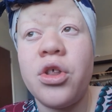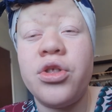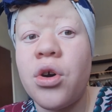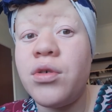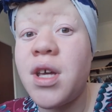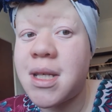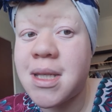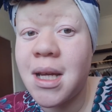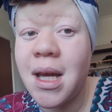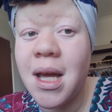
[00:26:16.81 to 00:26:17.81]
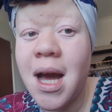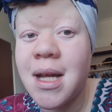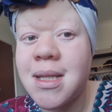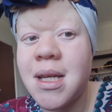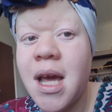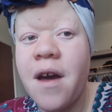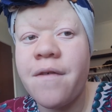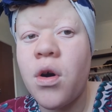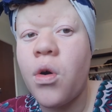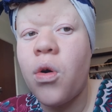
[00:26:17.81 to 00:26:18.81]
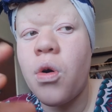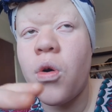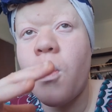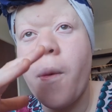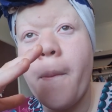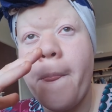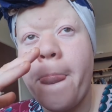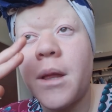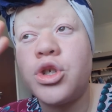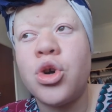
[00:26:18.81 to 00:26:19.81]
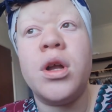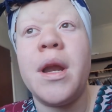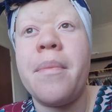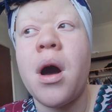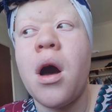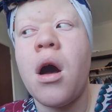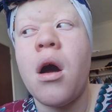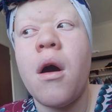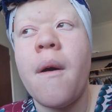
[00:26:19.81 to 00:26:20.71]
Though yesterday I did have a whole chocolate bar,